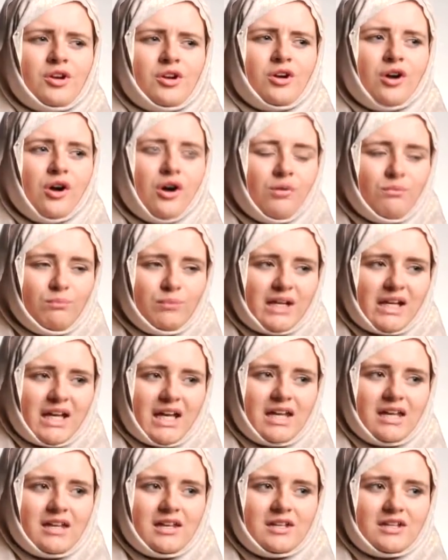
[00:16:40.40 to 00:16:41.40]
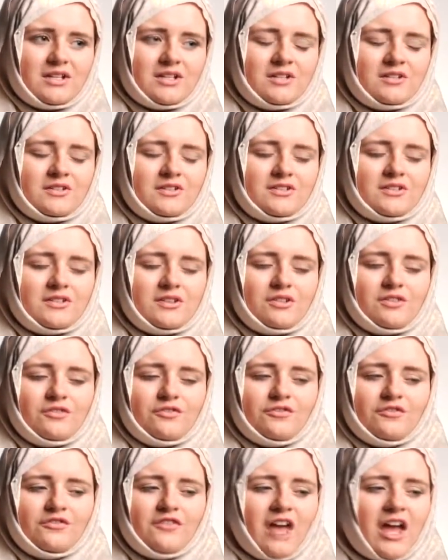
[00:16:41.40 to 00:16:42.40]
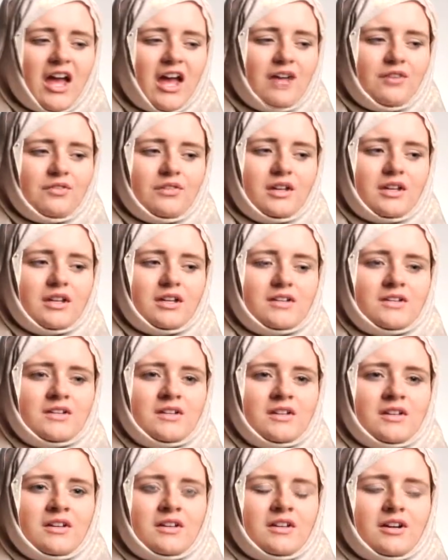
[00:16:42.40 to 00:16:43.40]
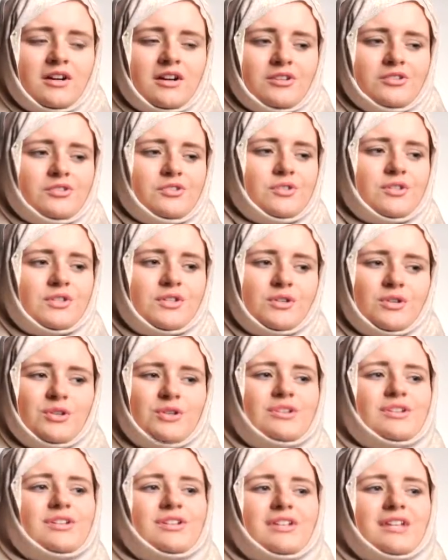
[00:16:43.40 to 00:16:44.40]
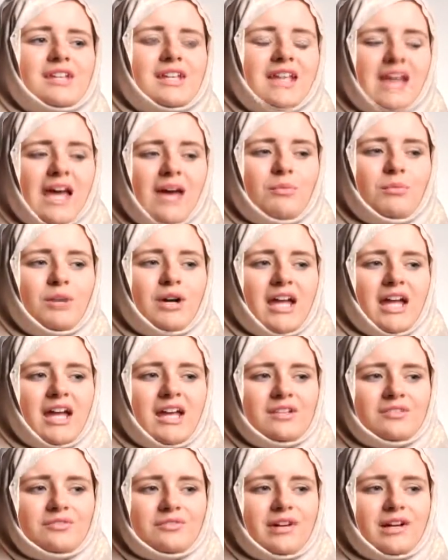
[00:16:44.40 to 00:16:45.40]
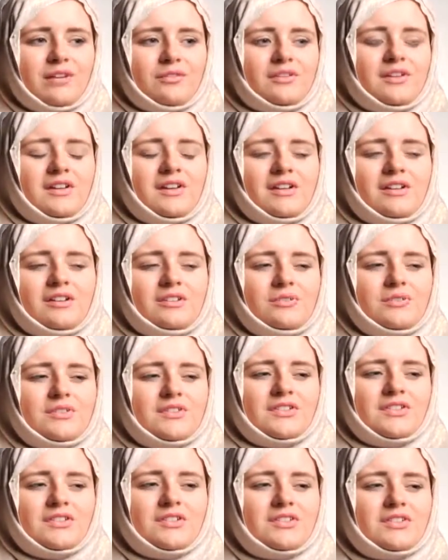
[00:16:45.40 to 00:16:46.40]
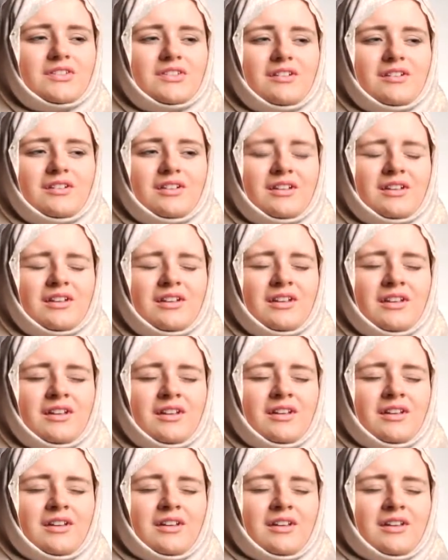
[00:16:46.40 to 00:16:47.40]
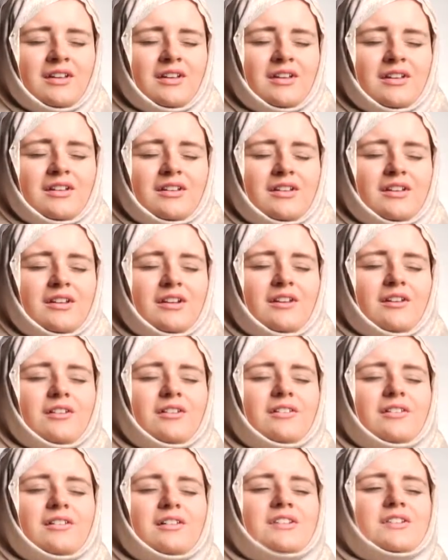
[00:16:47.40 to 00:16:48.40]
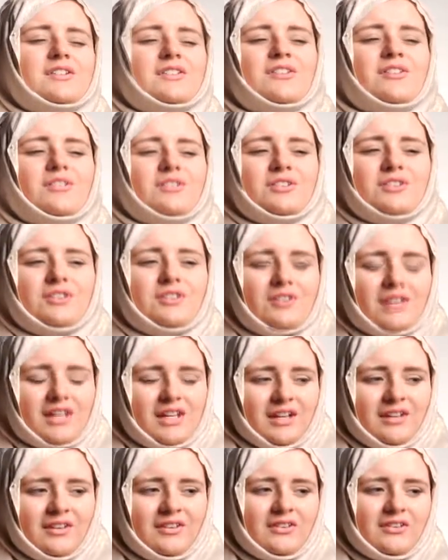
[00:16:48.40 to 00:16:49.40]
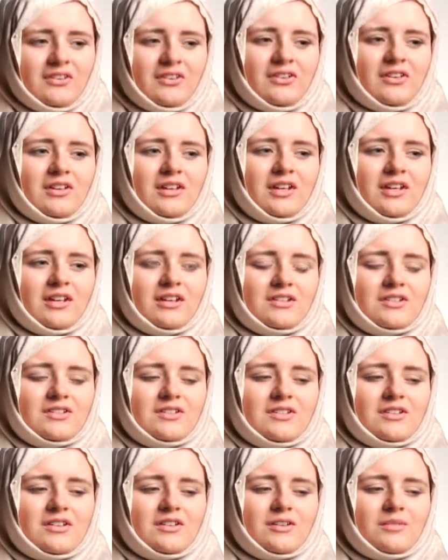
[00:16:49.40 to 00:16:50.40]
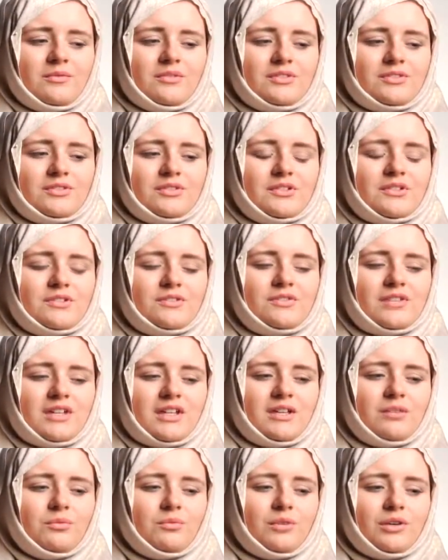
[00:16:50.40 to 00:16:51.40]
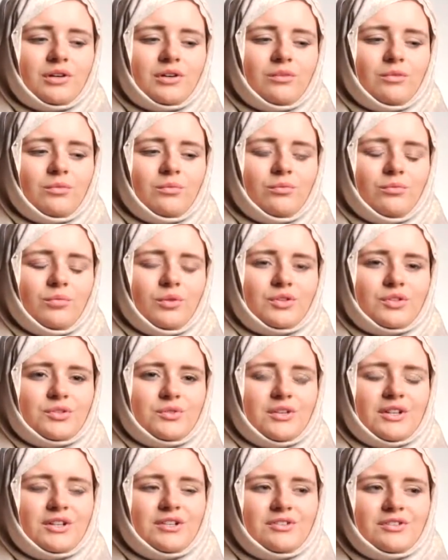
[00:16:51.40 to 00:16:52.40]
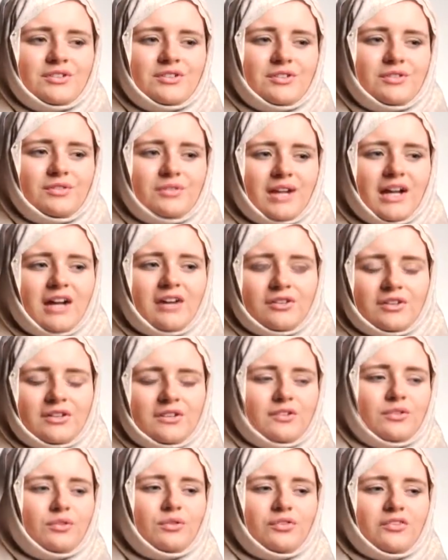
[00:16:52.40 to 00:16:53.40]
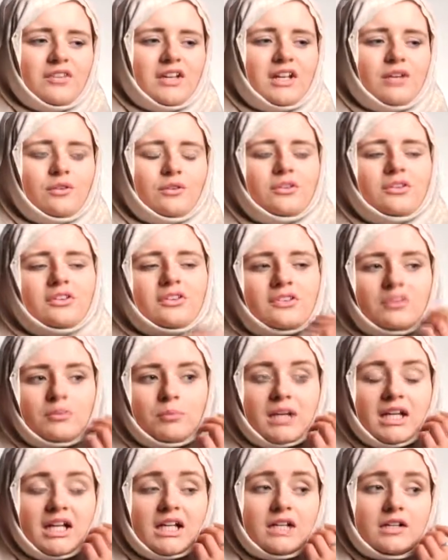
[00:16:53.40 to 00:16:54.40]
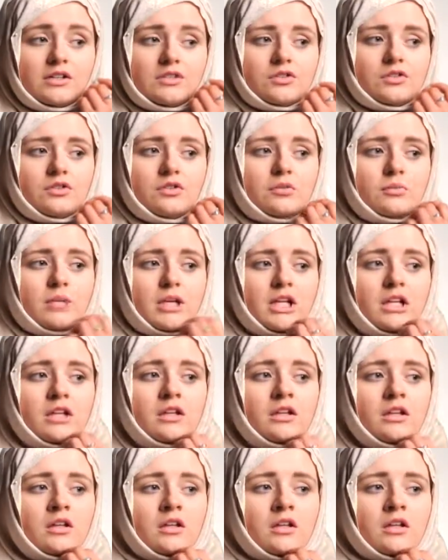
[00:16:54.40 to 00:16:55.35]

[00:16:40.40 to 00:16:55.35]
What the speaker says: complicated and so varied. I just couldn't get my head around it, and I was just like, you know, I just can't do this. And I was just thinking, well, what do I do now? There's nothing else that's appealing to me.